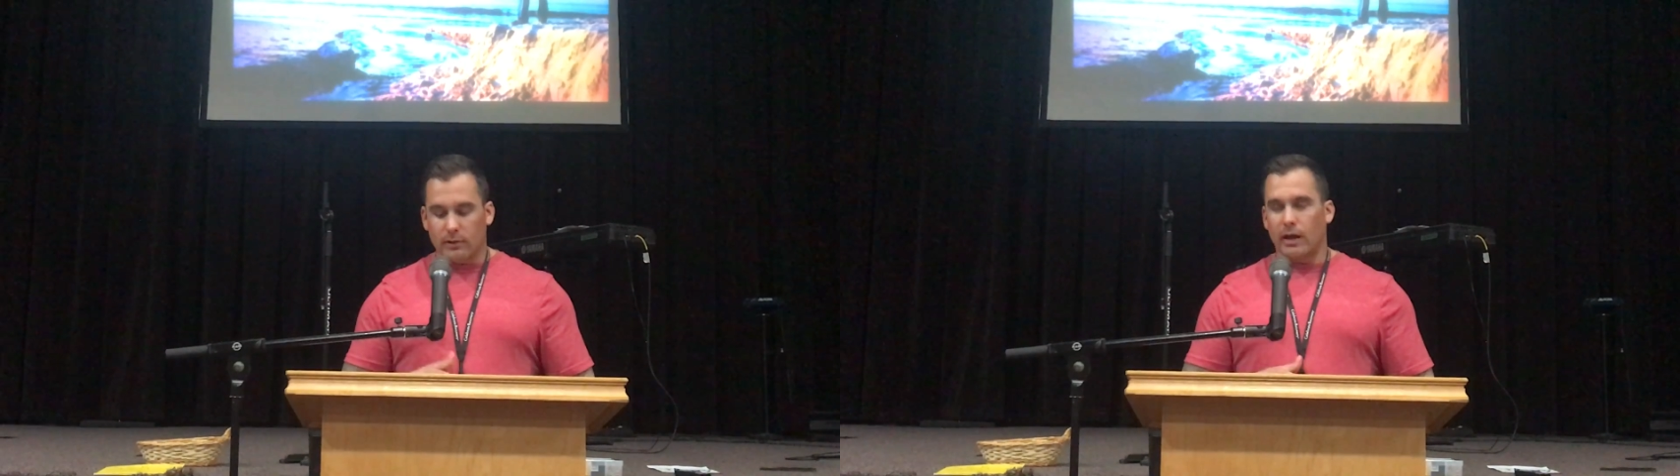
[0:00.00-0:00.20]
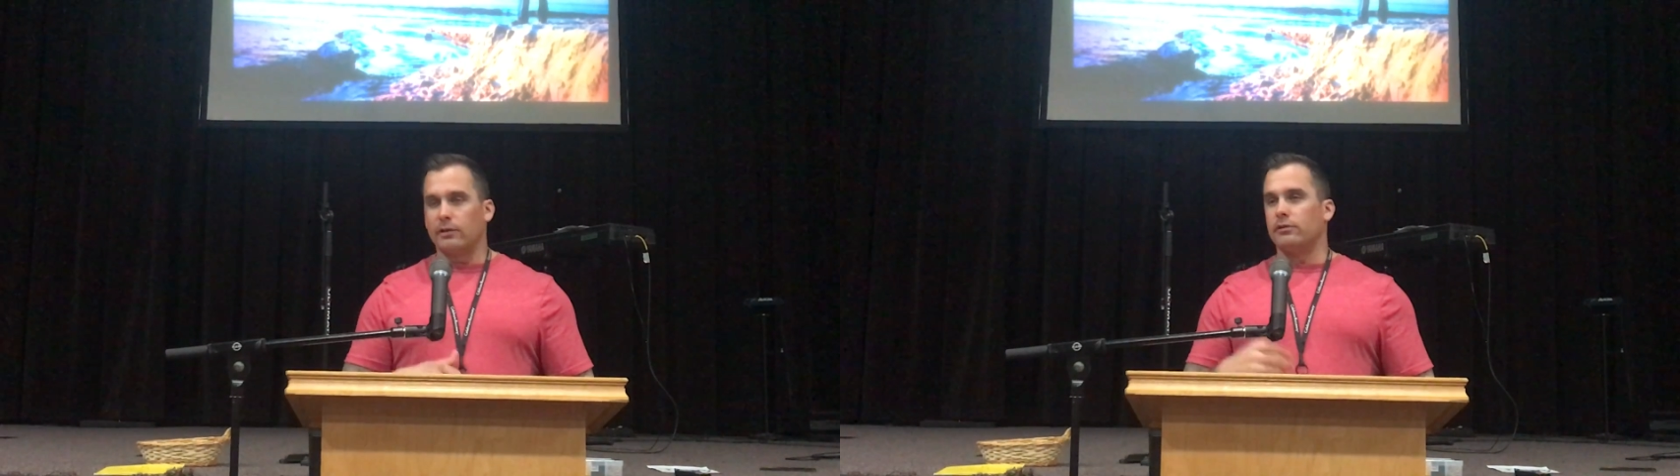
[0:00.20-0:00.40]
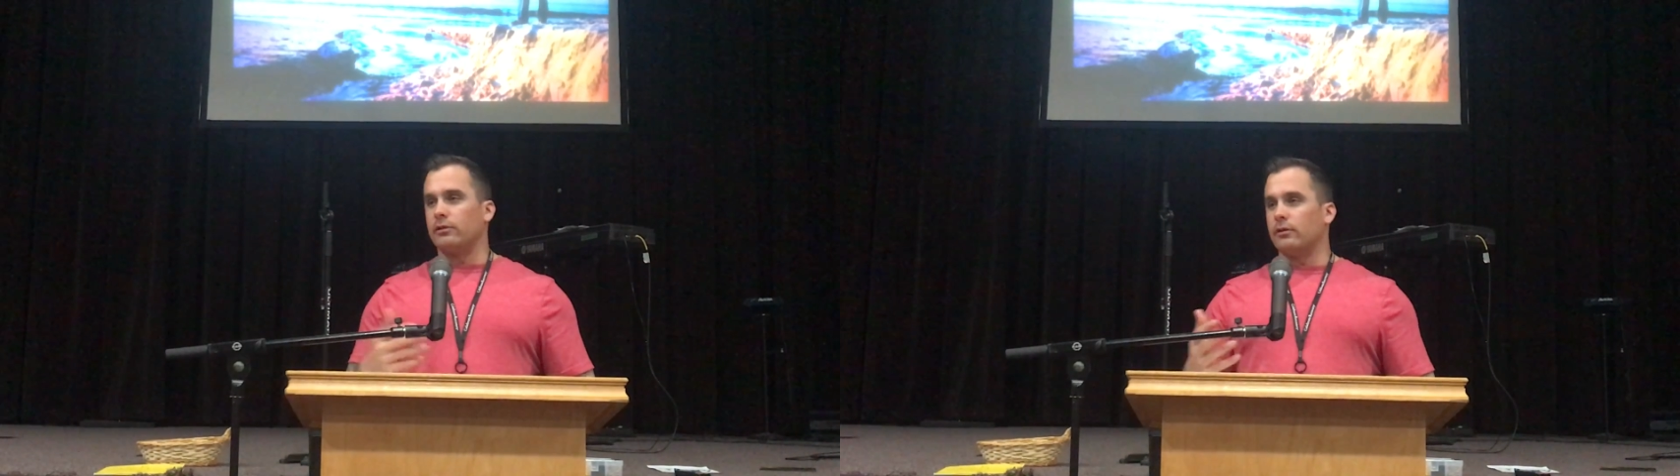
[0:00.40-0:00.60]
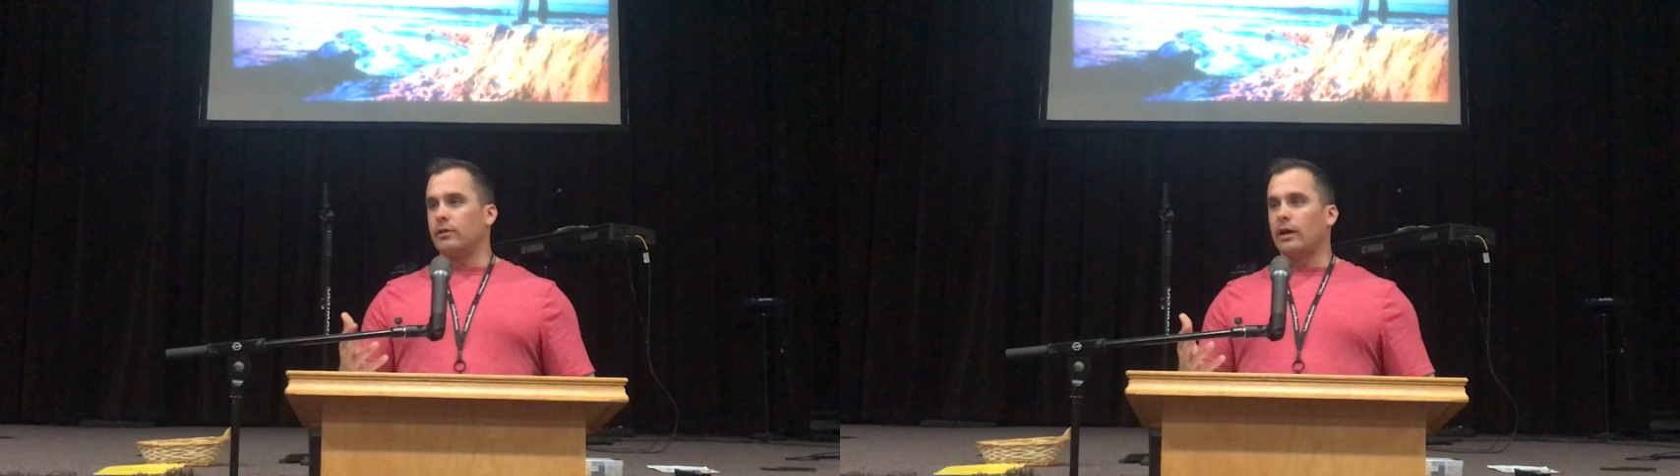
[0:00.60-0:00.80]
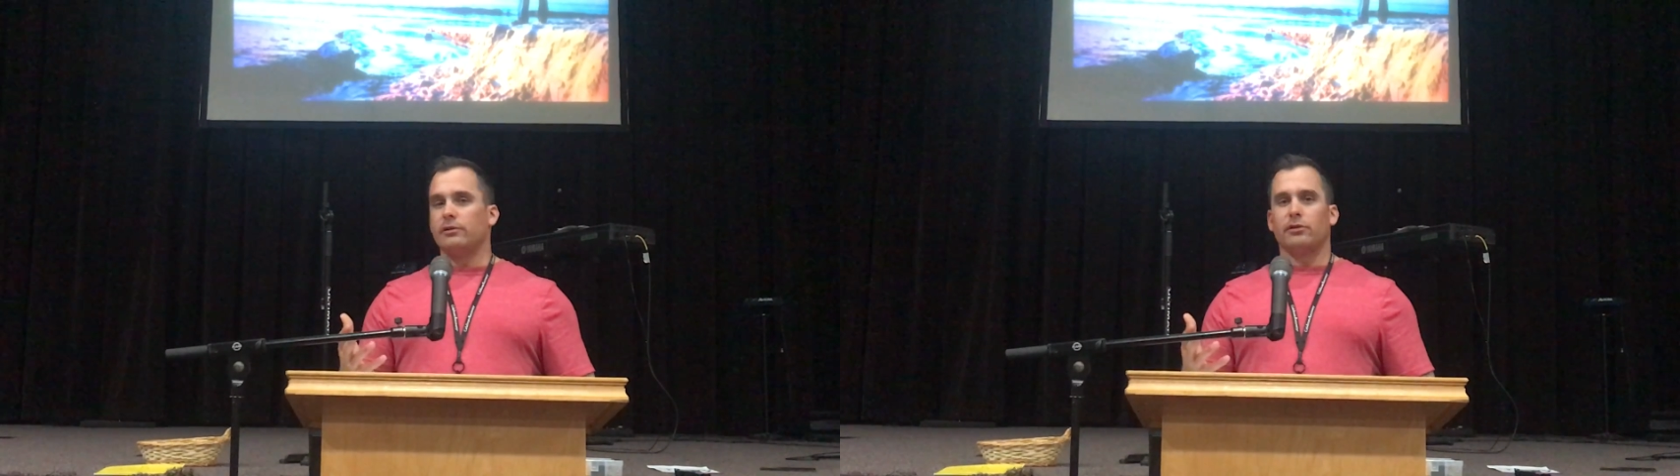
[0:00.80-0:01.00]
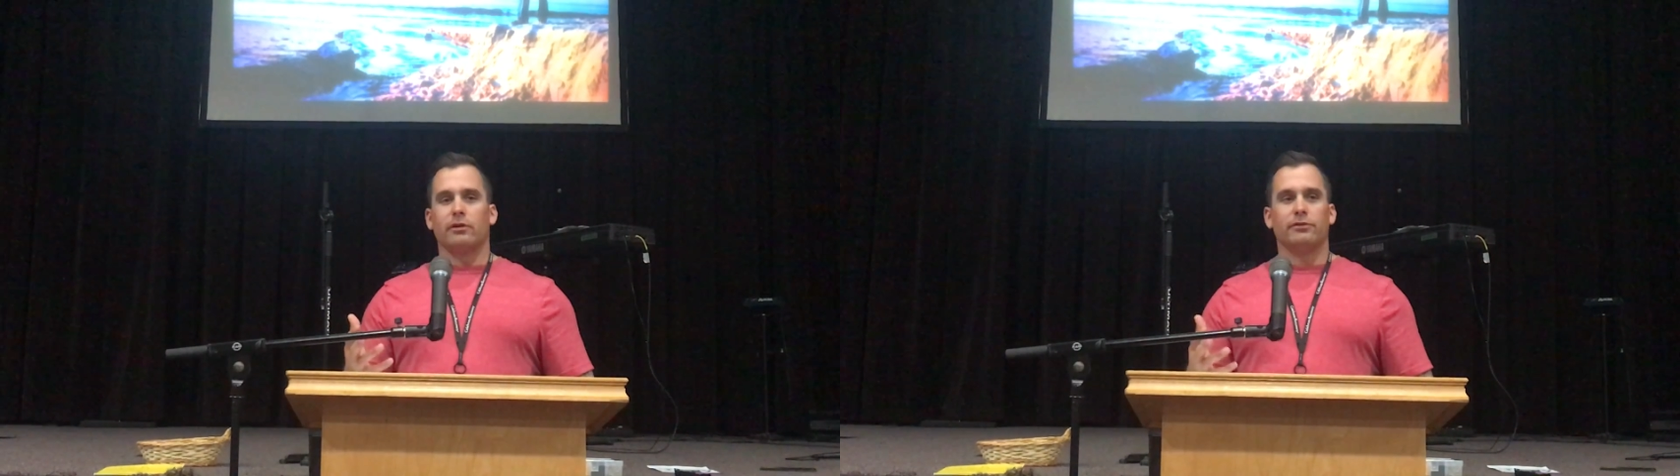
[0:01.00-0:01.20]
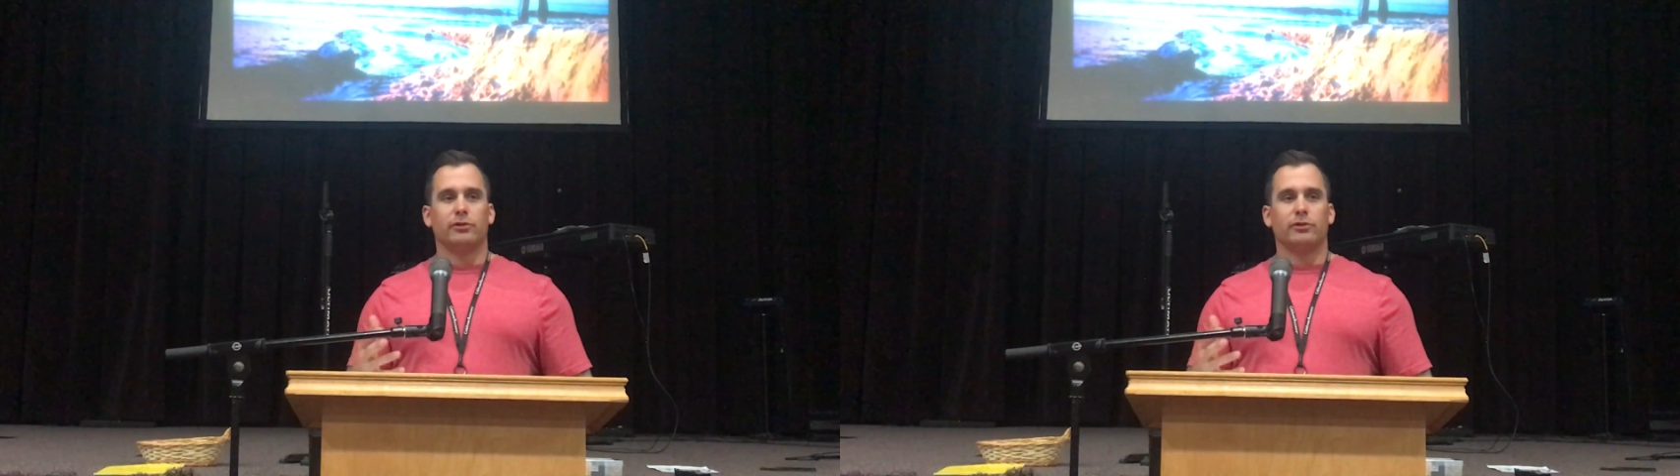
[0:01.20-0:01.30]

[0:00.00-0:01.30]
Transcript: I deserved